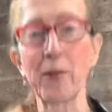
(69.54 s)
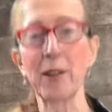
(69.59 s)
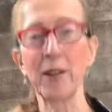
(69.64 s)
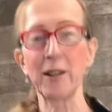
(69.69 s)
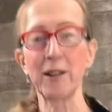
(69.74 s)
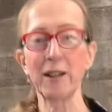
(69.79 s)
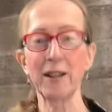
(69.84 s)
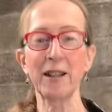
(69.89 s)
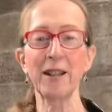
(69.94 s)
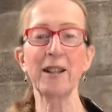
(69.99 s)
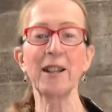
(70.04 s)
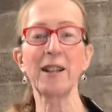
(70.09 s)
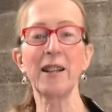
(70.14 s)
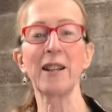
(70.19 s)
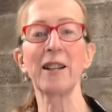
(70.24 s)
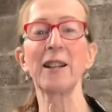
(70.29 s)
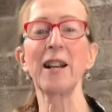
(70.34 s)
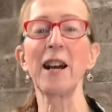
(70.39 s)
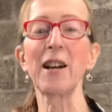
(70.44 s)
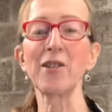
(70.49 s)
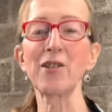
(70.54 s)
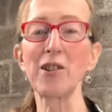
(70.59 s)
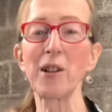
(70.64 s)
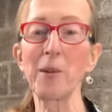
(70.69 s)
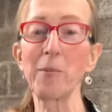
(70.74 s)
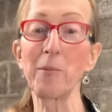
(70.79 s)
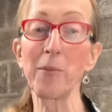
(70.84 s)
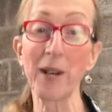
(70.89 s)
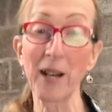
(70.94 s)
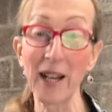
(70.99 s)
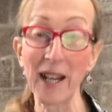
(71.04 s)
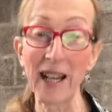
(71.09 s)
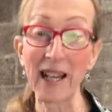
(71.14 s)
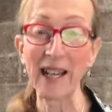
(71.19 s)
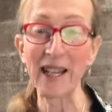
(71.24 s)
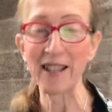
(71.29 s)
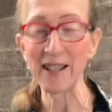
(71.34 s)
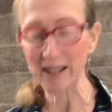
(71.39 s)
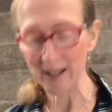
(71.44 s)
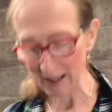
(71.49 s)
that can actually play
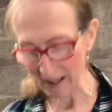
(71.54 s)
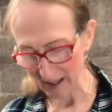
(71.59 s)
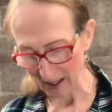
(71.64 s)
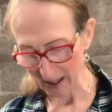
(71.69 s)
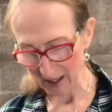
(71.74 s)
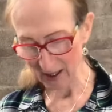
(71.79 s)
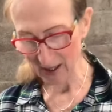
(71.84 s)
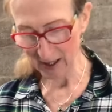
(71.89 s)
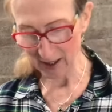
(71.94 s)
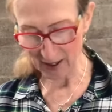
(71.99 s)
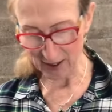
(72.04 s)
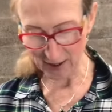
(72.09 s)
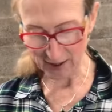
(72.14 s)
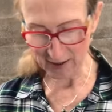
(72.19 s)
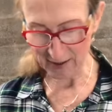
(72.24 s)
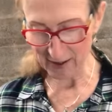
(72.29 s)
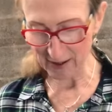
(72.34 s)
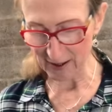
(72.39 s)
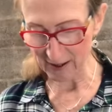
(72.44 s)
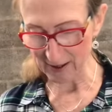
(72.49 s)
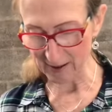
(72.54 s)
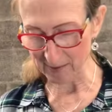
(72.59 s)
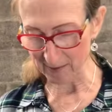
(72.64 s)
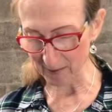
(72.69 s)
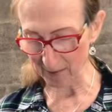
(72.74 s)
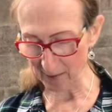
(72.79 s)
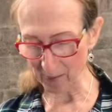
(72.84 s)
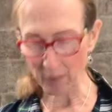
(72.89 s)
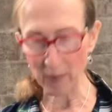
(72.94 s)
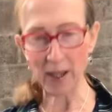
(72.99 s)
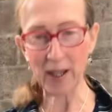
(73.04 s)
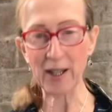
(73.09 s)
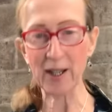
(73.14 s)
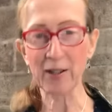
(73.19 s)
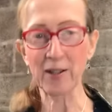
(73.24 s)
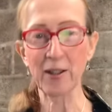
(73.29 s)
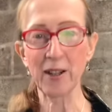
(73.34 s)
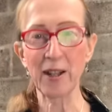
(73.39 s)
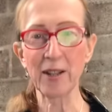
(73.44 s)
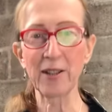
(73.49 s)
it can make
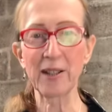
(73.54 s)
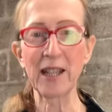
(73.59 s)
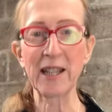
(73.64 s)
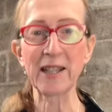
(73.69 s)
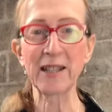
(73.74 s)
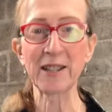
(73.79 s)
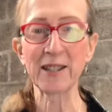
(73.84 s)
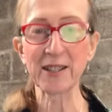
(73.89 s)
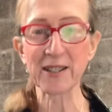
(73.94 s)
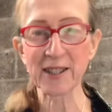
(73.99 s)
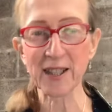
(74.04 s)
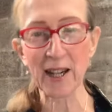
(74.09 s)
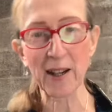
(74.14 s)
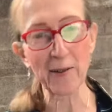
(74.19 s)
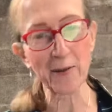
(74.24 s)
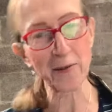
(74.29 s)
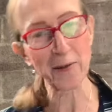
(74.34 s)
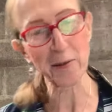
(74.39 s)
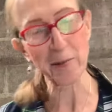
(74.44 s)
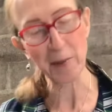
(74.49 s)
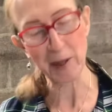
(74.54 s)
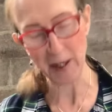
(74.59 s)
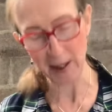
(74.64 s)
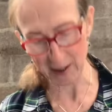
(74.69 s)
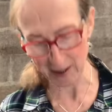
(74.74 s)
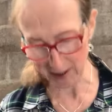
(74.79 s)
a decent sound from it.